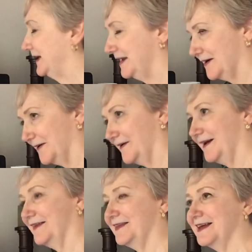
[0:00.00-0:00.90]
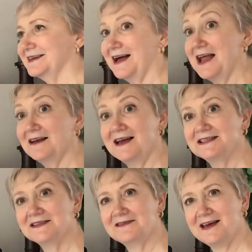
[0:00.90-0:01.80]
here, and that I
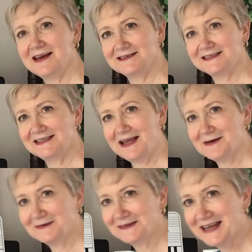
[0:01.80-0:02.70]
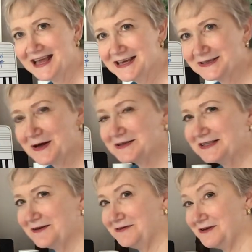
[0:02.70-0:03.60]
liked that sound. So I'll
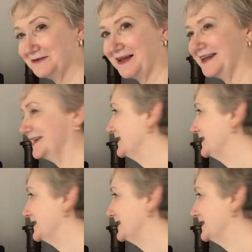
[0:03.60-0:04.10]
see if you like it.